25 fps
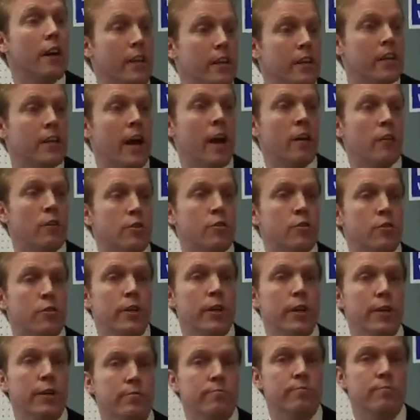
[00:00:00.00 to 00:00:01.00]
cutting down a
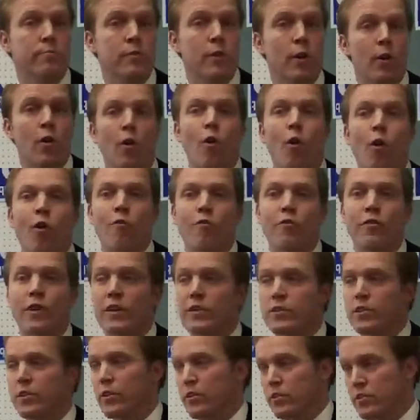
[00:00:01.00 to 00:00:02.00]
tree, or
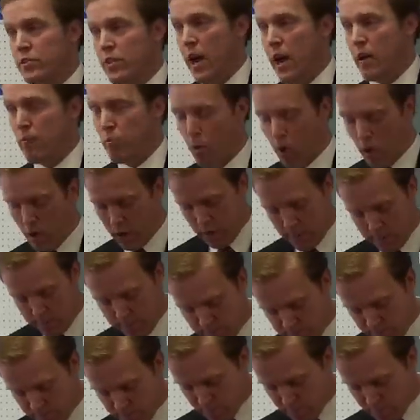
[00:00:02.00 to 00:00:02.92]
fixing a sidewalk.